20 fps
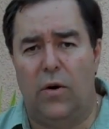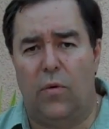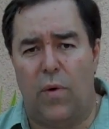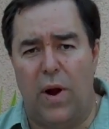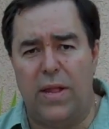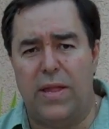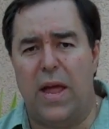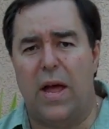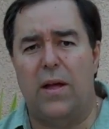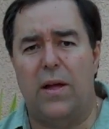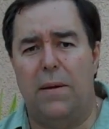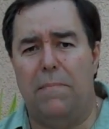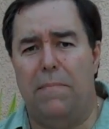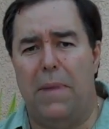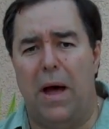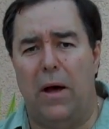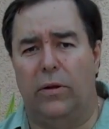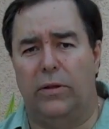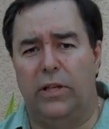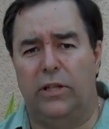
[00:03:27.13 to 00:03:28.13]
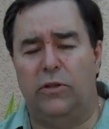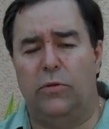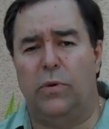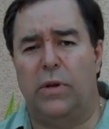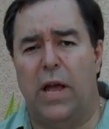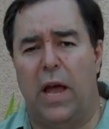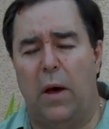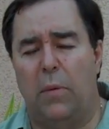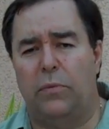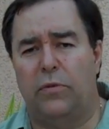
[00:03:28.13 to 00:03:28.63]
Write down an amount. This is
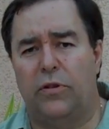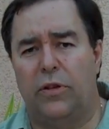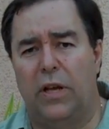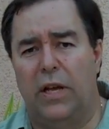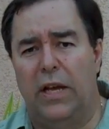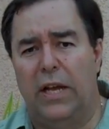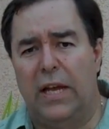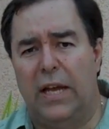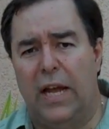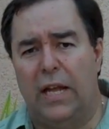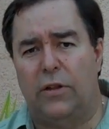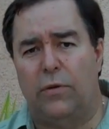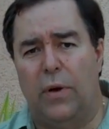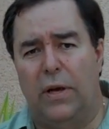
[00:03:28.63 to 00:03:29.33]
what helps get